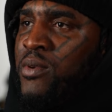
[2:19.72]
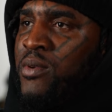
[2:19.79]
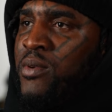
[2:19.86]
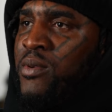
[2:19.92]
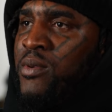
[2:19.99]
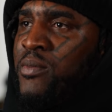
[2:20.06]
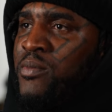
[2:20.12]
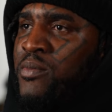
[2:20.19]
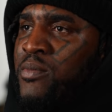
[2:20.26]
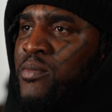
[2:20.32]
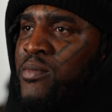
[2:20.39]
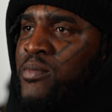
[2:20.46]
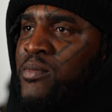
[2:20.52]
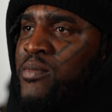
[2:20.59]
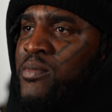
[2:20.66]
Yeah, I
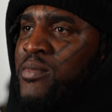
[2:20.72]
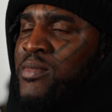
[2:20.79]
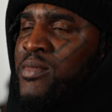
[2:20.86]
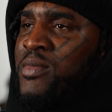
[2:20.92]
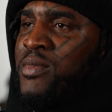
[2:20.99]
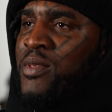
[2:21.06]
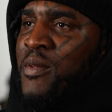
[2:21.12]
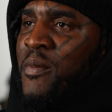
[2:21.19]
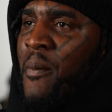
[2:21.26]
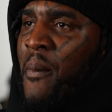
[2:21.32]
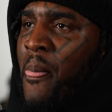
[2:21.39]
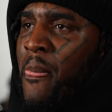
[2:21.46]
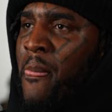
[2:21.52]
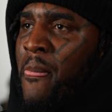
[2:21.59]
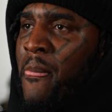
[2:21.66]
think uh Vlad
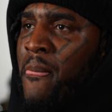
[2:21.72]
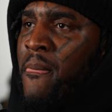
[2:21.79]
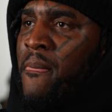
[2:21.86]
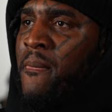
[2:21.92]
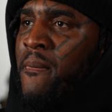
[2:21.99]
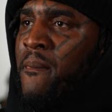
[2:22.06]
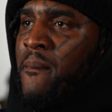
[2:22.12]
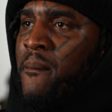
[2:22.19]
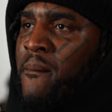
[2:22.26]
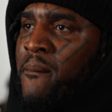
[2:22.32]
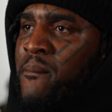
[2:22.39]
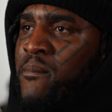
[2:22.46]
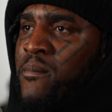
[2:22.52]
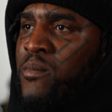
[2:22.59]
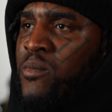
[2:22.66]
TV was
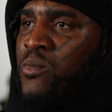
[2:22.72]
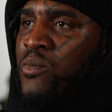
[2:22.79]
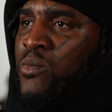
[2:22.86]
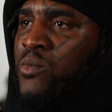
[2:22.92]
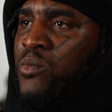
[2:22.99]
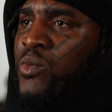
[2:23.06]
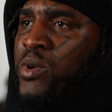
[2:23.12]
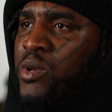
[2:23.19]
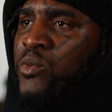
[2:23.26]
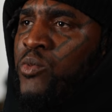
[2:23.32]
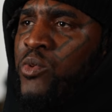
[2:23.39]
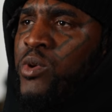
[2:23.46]
made one of the first announcements.